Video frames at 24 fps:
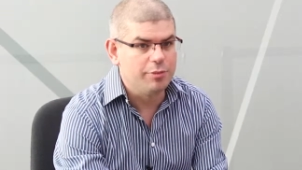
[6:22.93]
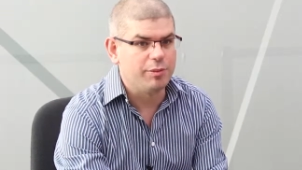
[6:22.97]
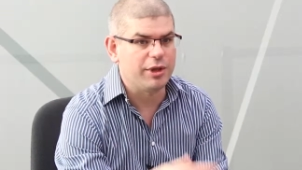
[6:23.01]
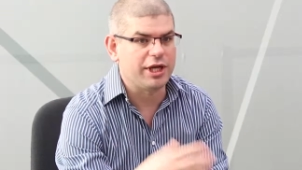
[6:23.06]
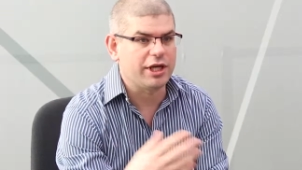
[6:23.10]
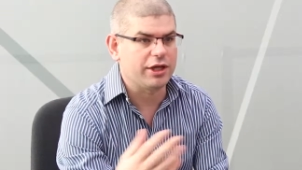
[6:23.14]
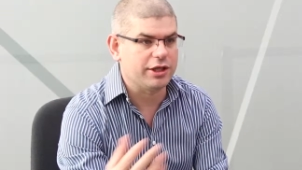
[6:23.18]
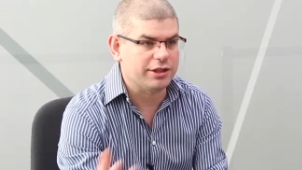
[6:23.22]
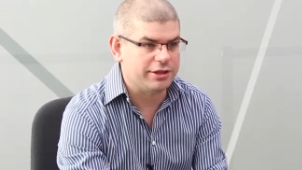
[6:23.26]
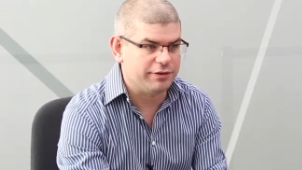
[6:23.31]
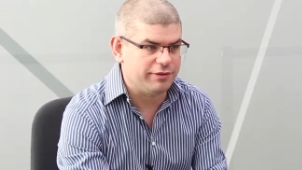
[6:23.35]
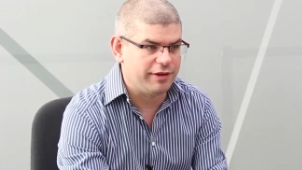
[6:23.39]

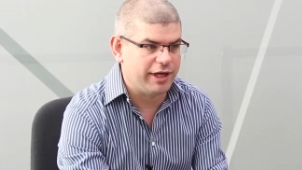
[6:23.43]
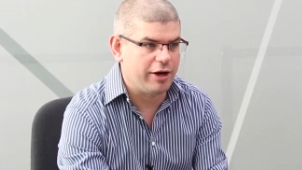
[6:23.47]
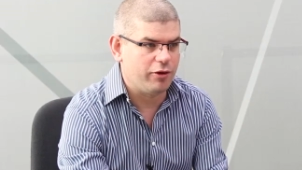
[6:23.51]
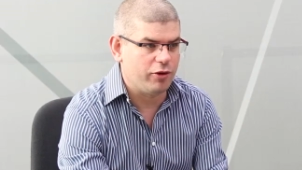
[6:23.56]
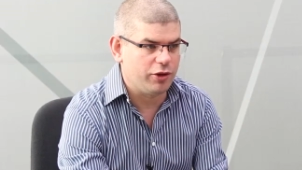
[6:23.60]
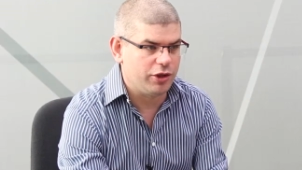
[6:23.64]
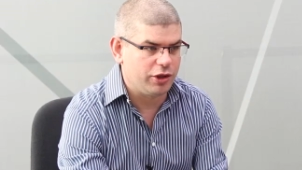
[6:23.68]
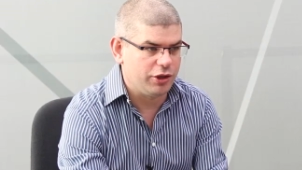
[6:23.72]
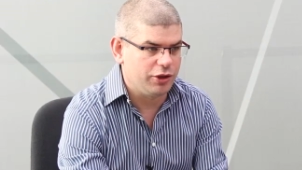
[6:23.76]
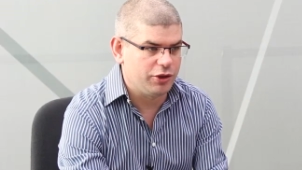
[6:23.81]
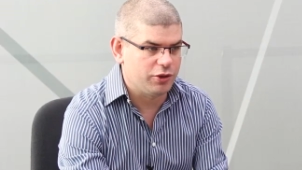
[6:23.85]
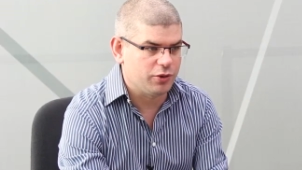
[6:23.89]
because of their
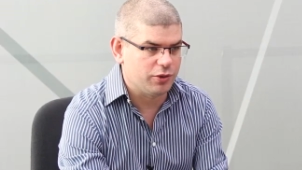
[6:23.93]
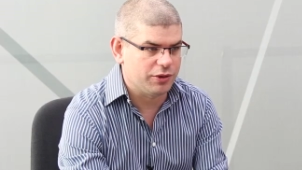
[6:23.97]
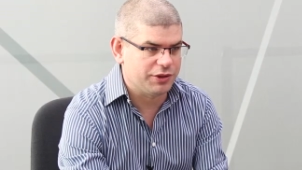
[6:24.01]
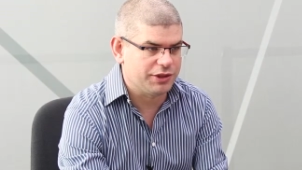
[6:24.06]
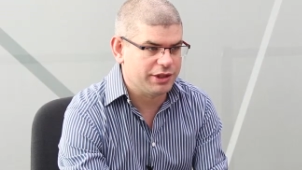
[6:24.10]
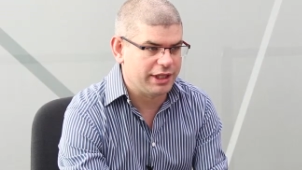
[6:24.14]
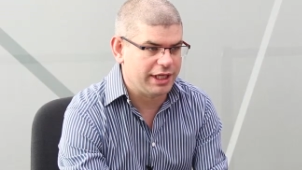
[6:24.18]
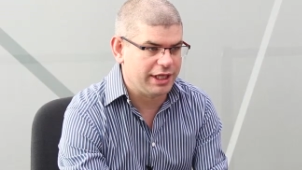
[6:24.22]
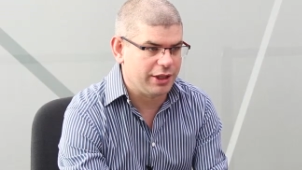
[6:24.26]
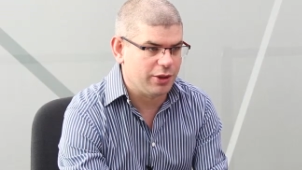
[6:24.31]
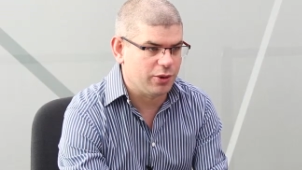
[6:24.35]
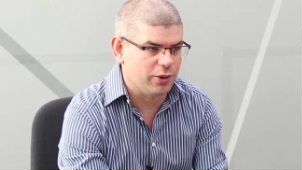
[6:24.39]
unusual
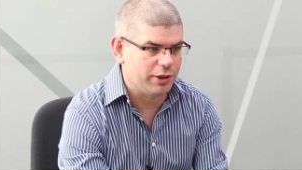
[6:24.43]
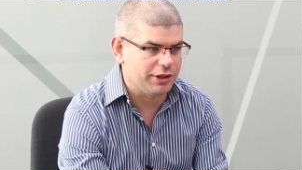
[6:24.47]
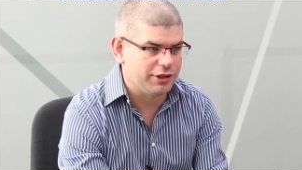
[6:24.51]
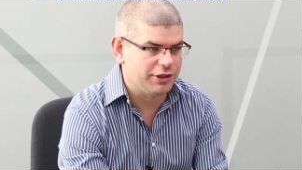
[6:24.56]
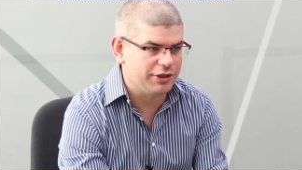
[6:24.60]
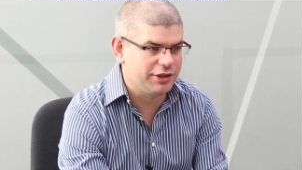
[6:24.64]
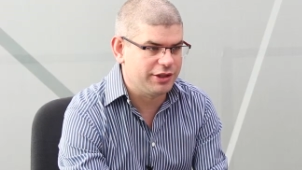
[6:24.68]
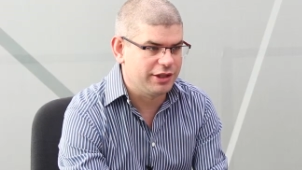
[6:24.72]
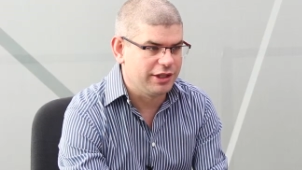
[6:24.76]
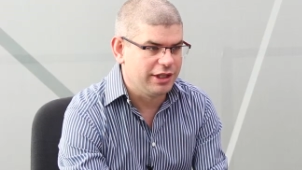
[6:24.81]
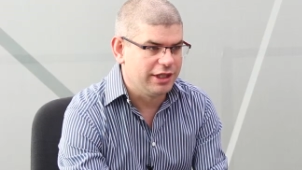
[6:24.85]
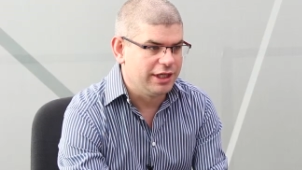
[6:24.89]

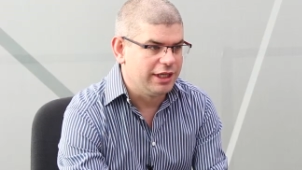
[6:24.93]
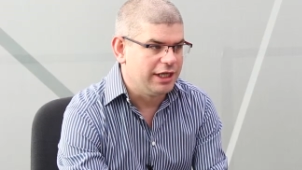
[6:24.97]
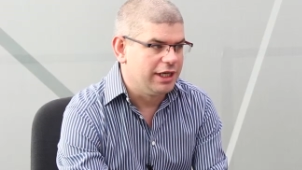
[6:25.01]
sequence,